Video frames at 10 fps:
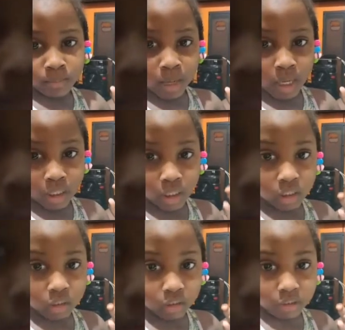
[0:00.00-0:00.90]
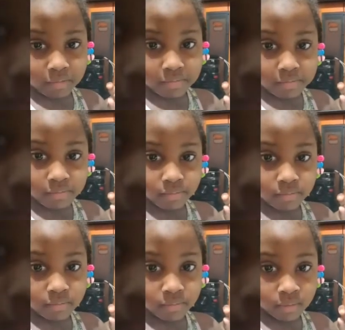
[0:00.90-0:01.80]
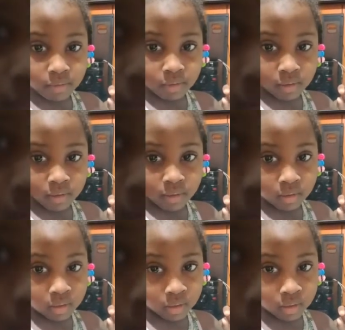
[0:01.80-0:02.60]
My name. What is your name?